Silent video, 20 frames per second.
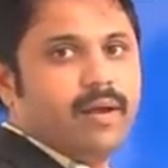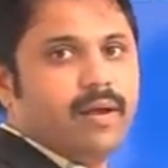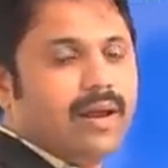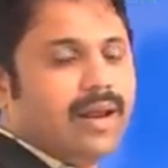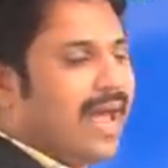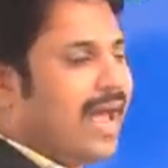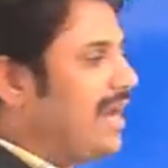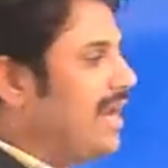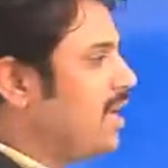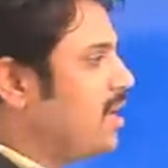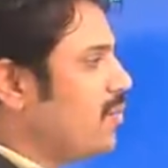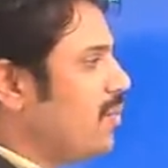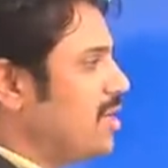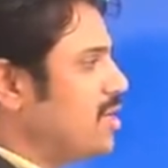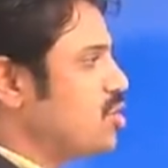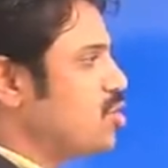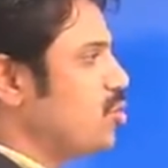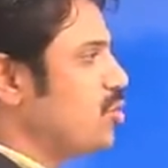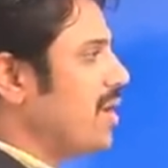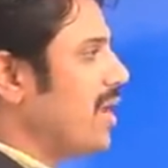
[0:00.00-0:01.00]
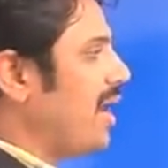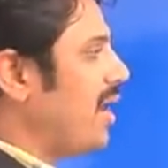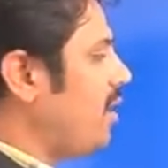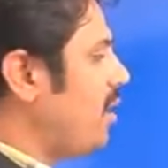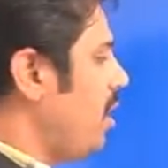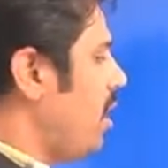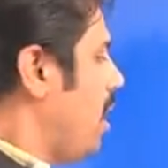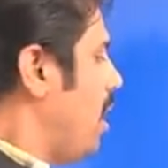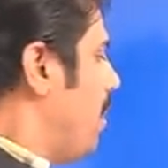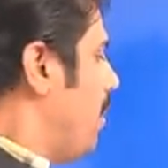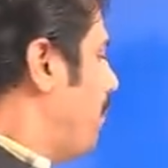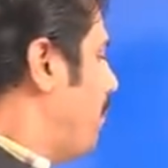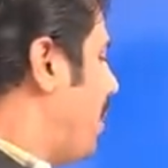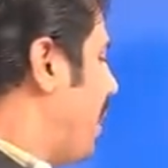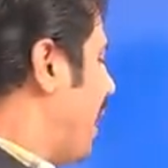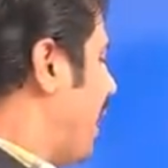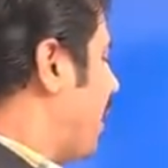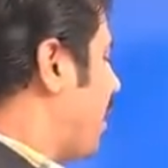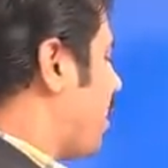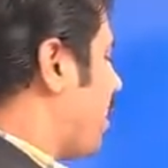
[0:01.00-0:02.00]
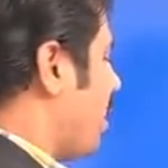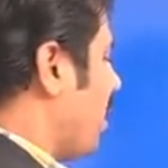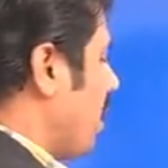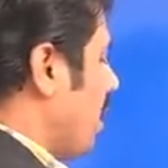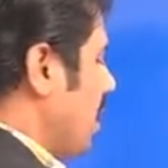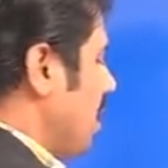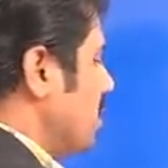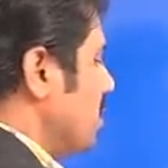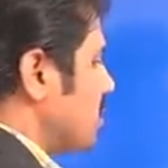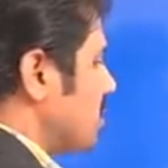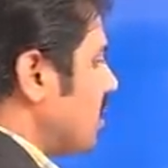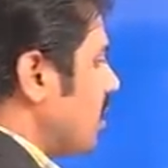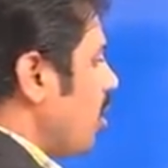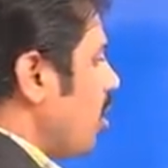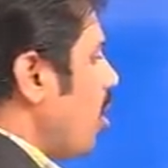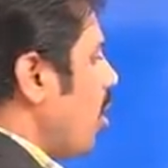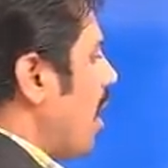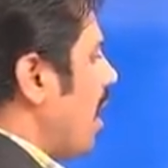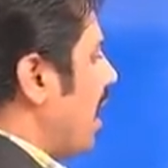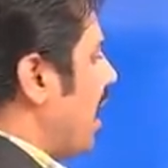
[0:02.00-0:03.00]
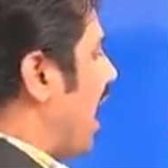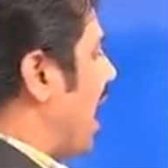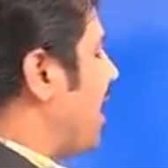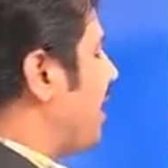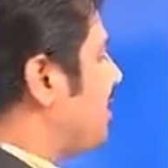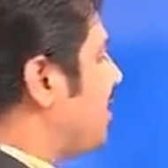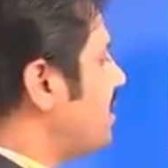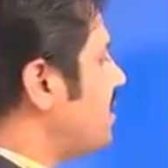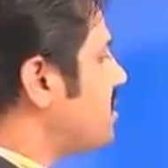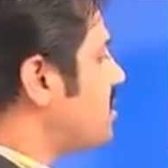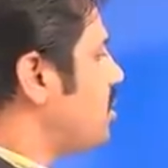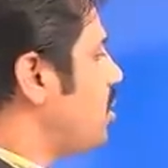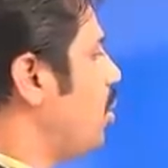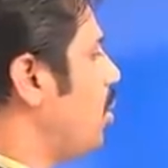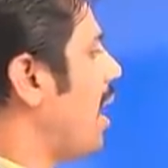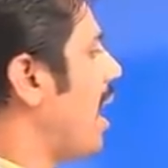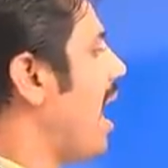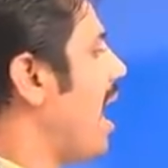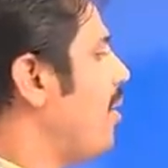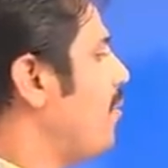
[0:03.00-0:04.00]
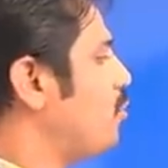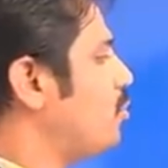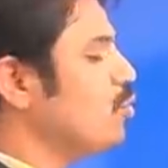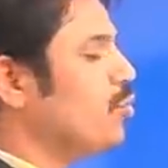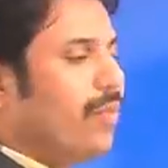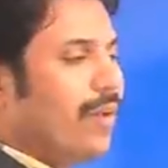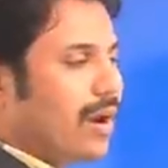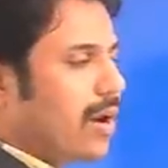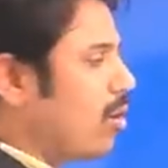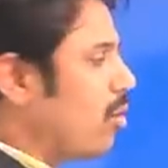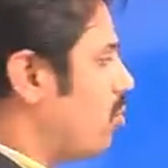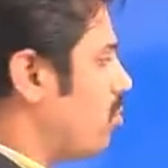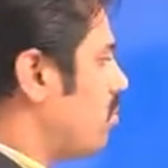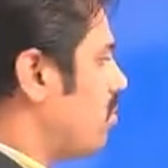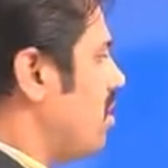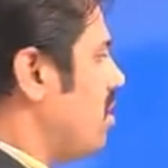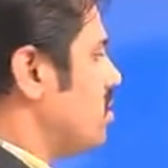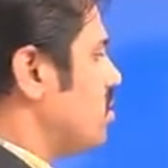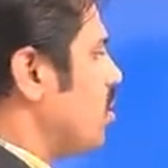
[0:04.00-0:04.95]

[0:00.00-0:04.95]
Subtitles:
Line equals to done, break. So, like this you have to work out.